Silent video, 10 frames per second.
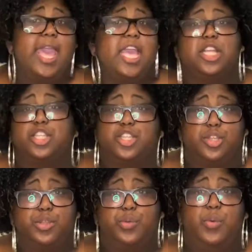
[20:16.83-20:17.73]

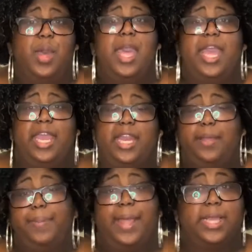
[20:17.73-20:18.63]
into
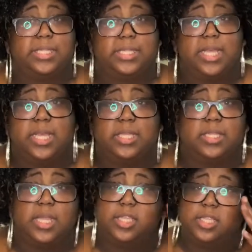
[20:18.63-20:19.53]
any places,